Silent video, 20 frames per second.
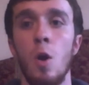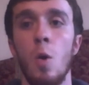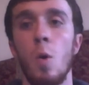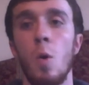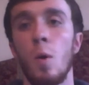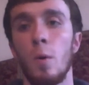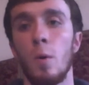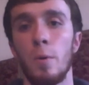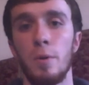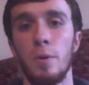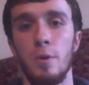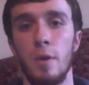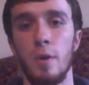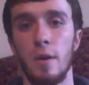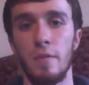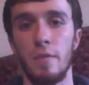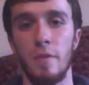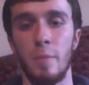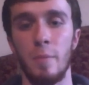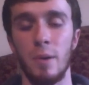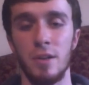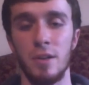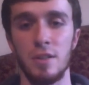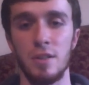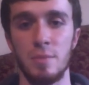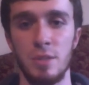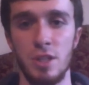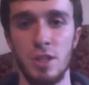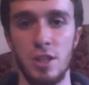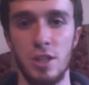or you have
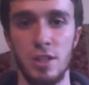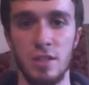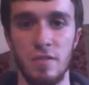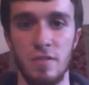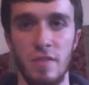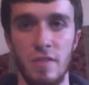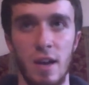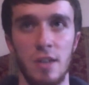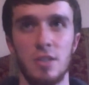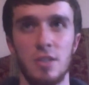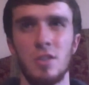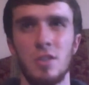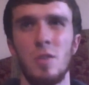Apprentice Magician's Effect.